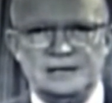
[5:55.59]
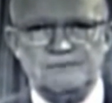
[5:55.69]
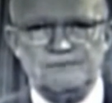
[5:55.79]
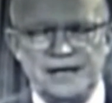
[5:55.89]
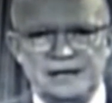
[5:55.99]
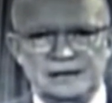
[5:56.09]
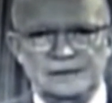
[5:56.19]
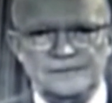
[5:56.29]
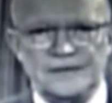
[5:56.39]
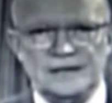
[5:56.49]
can
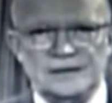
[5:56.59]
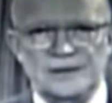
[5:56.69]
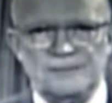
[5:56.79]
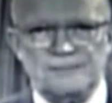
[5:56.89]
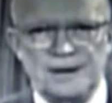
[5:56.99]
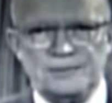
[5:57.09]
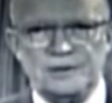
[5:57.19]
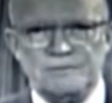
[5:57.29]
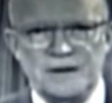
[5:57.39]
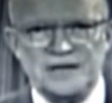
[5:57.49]
compel the
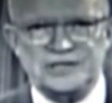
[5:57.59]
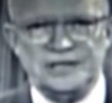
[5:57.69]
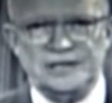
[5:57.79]
proper